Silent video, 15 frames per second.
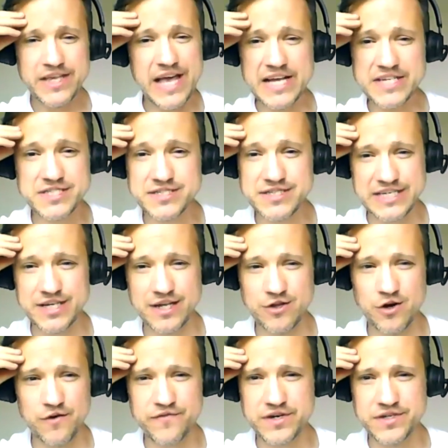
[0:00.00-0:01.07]
Yes, there's a
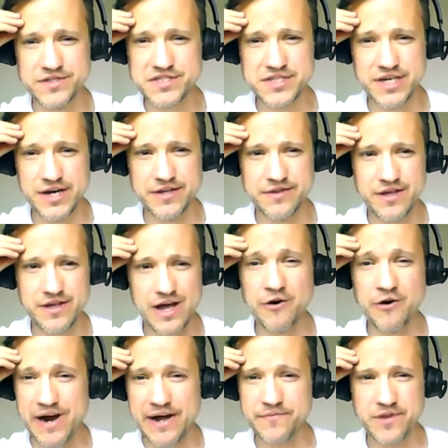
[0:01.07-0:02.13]
lot of concern
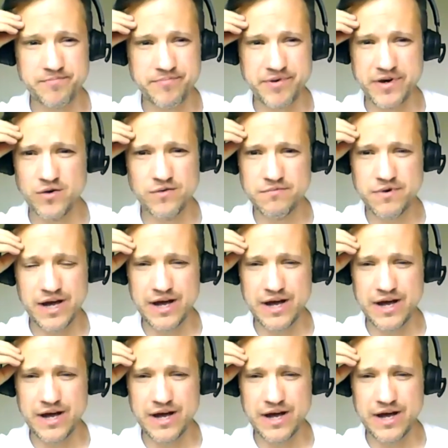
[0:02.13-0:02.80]
around the bill.